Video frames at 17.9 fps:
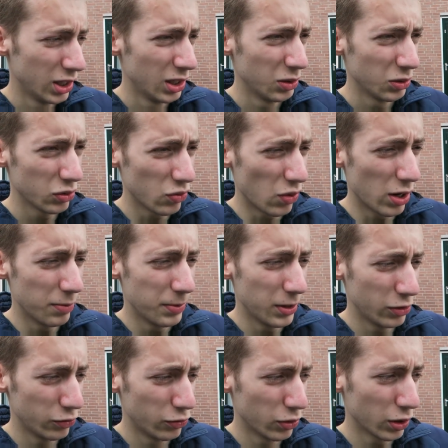It's quite a
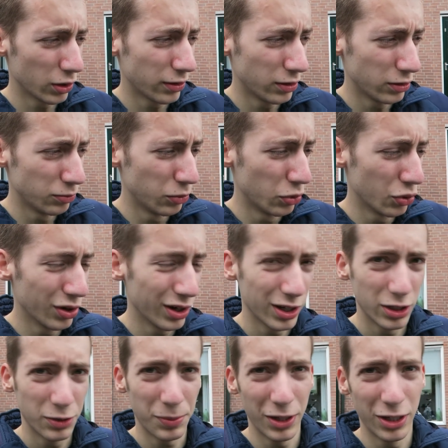bit of work this
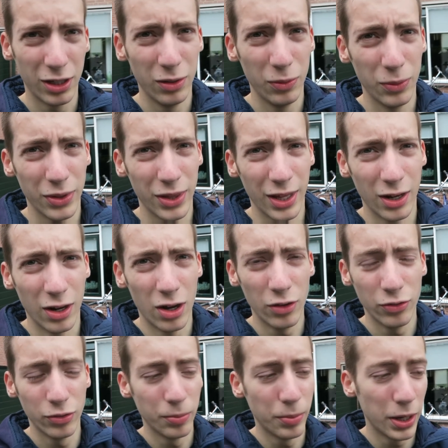morning, especially with that
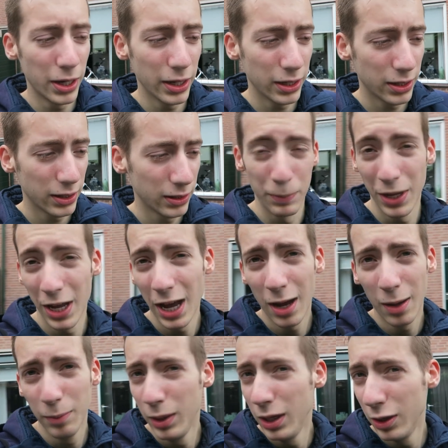awful bike. But
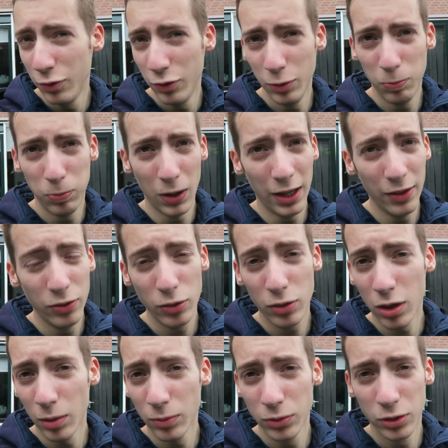yeah, I mean, if you plan to
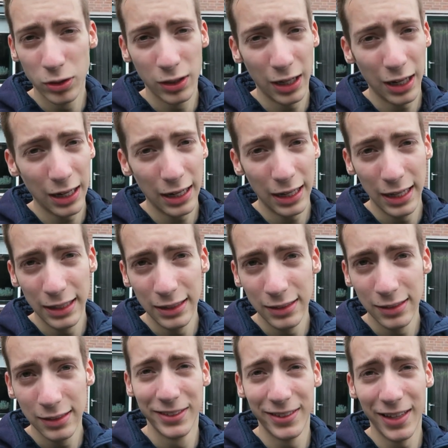come to the
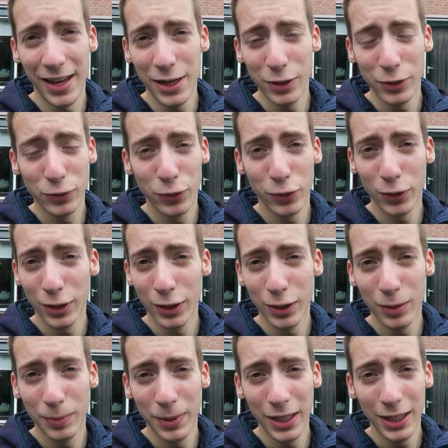Netherlands, stay here for a
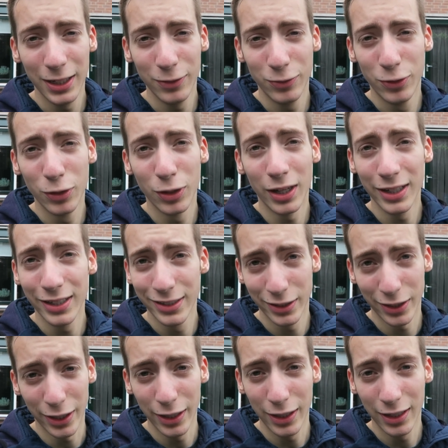little bit if you like
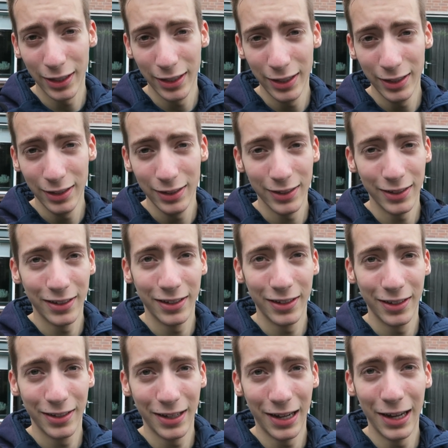cycling.
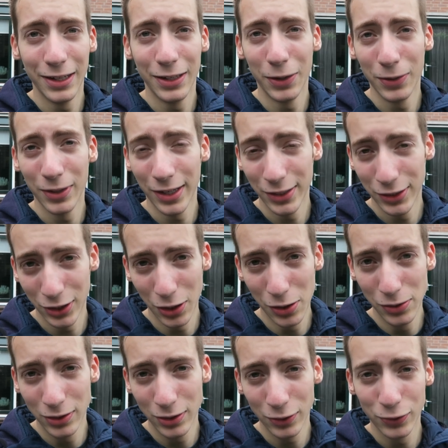I know that
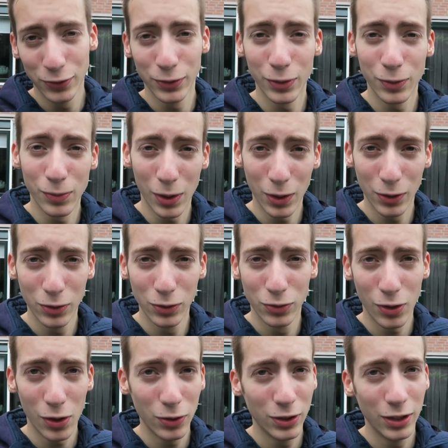Joseph from the Run
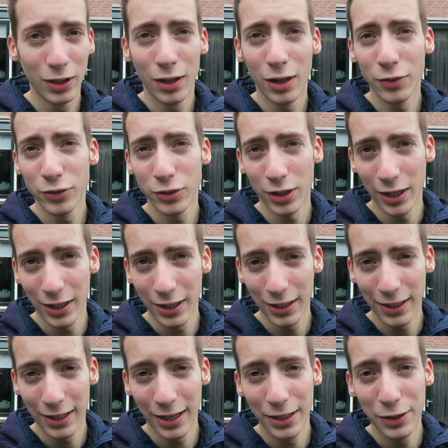Good Road, he loves
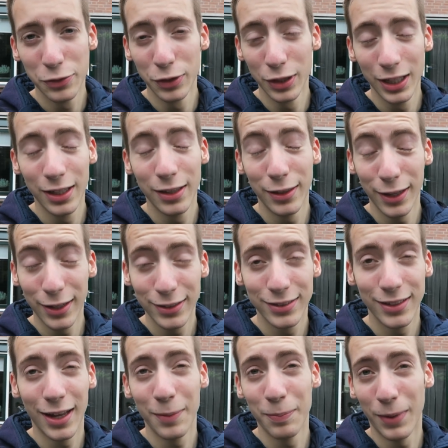cycling, and he really
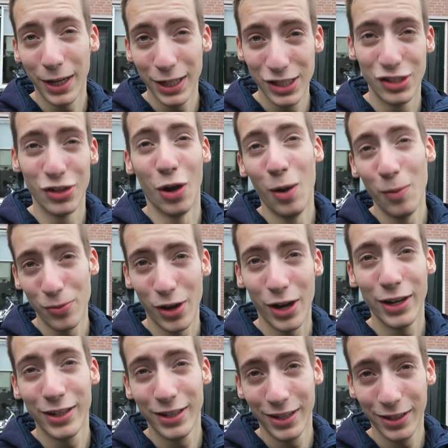thinks that my job
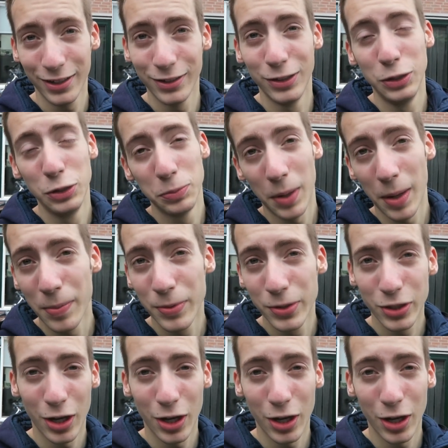right here, the newspaper